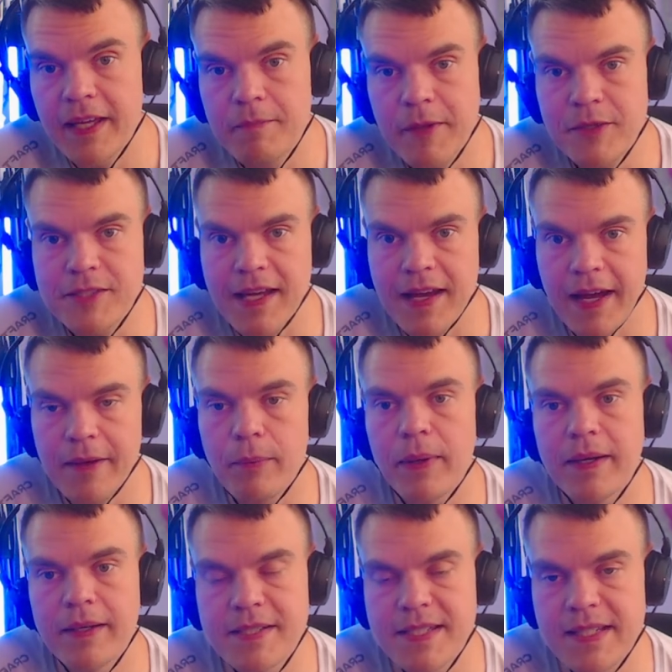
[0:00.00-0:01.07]
because I
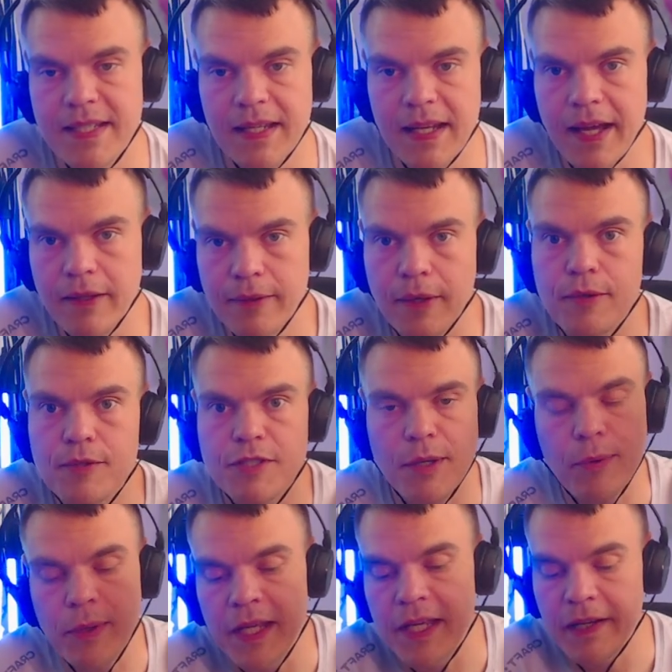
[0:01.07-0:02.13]
want to see like those
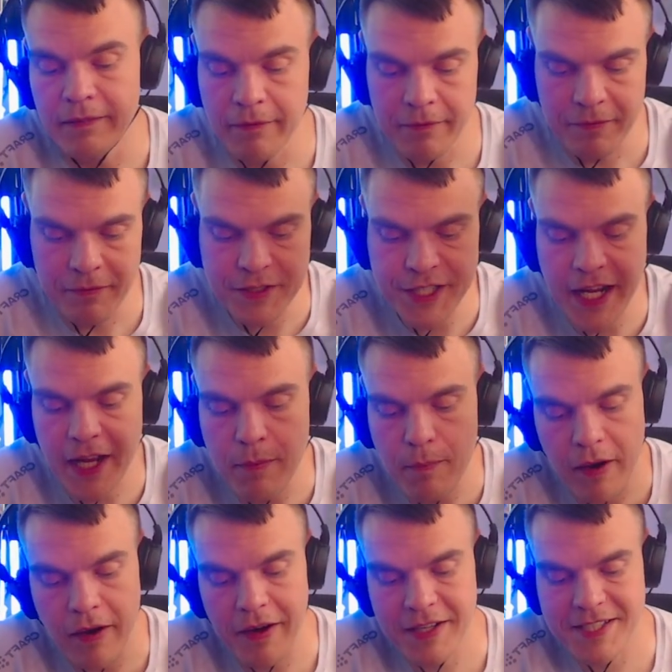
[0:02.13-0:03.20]
green check
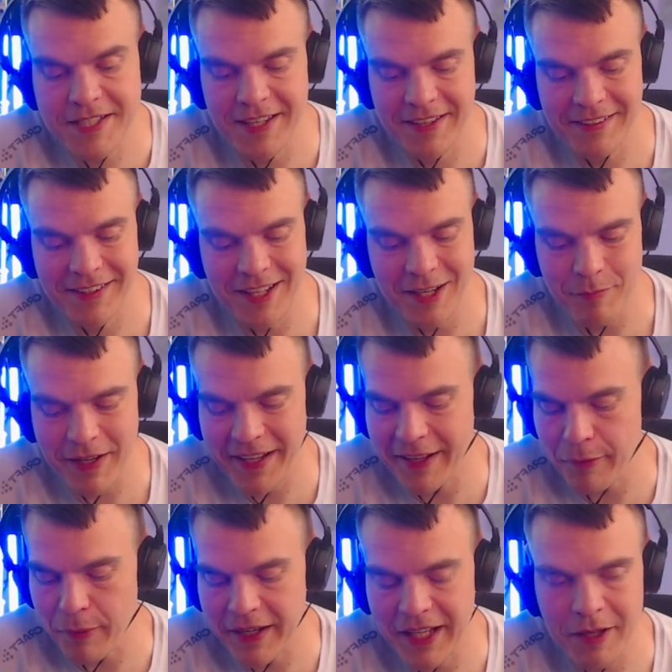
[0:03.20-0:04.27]
marks in my
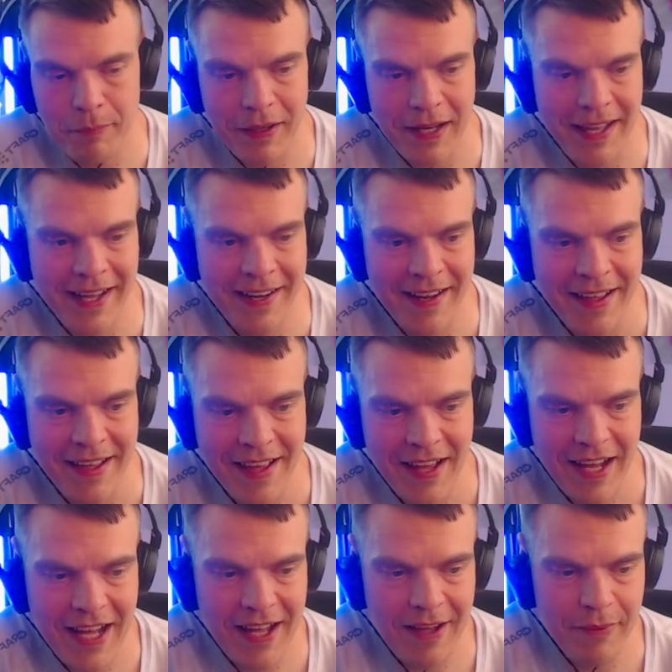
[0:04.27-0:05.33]
running plan.
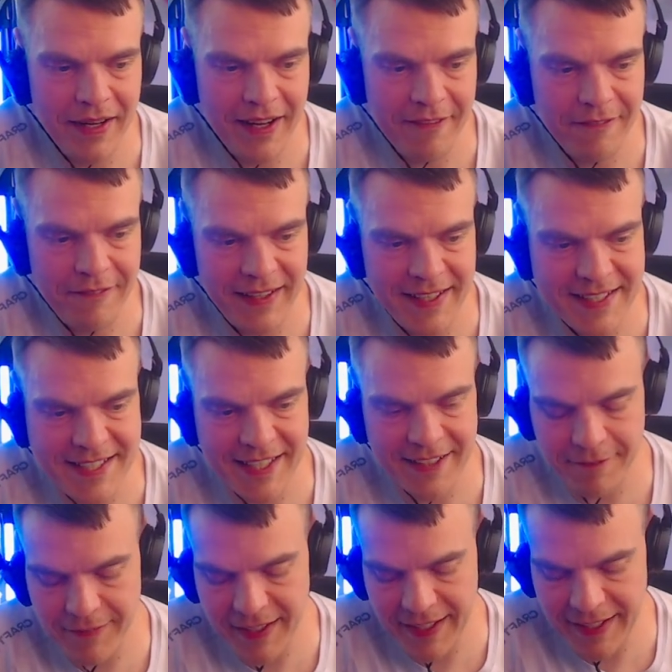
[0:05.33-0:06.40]
I want to finish it
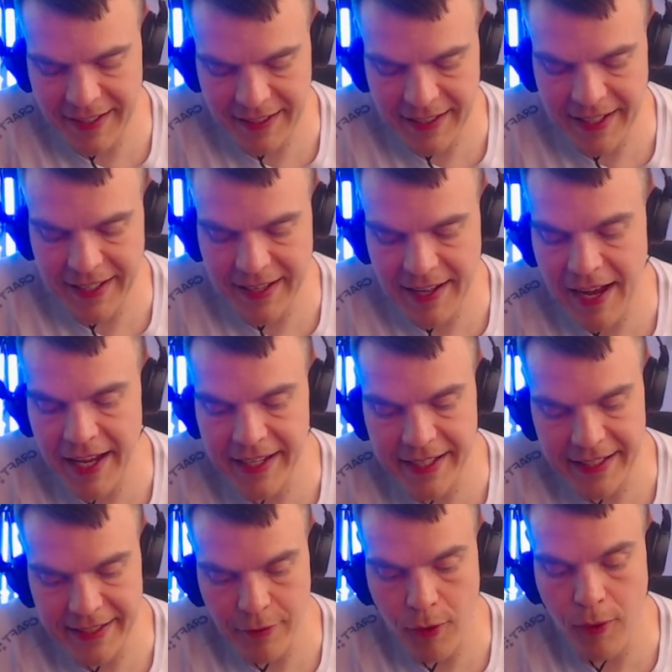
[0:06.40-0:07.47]
feeling like I
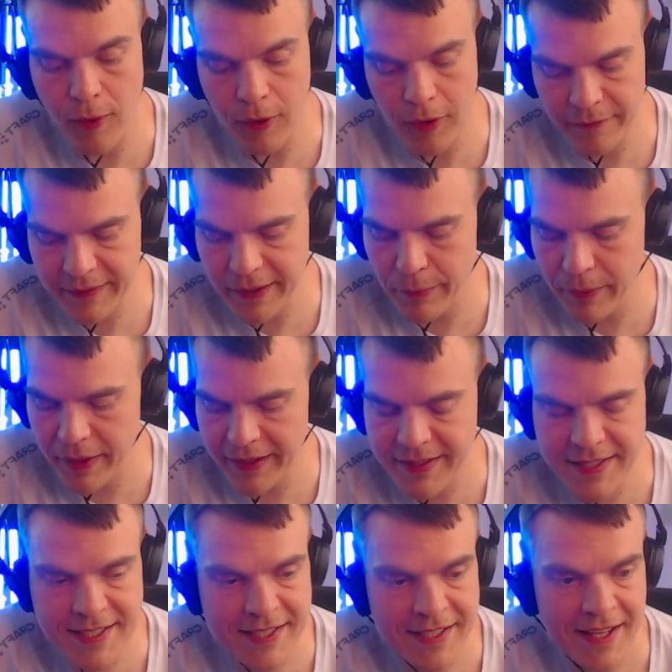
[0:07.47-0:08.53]
did all of the runs.